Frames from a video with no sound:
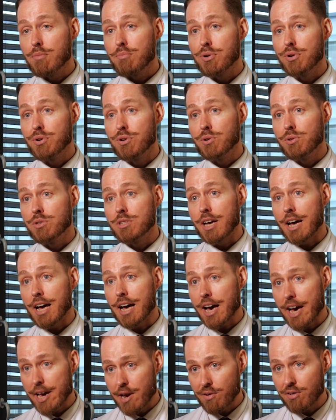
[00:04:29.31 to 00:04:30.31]
produce a
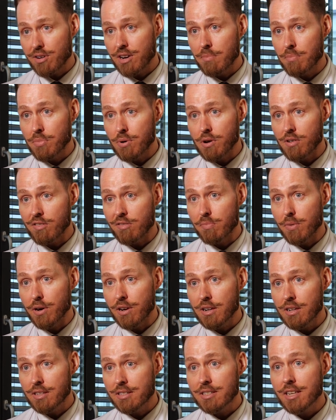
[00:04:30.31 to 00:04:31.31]
higher number of
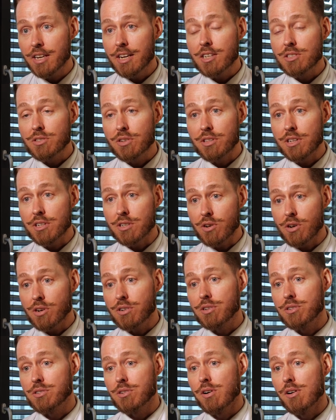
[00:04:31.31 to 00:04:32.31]
models so that
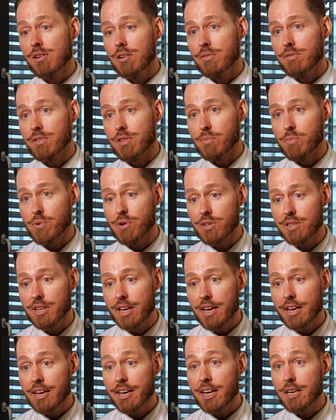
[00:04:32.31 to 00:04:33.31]
doctors all over the world
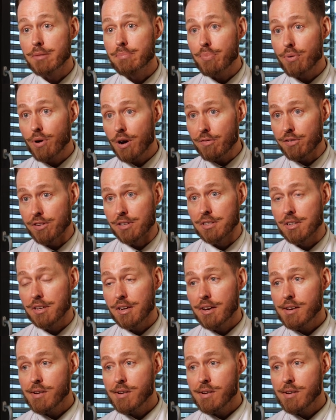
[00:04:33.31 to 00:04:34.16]
can profit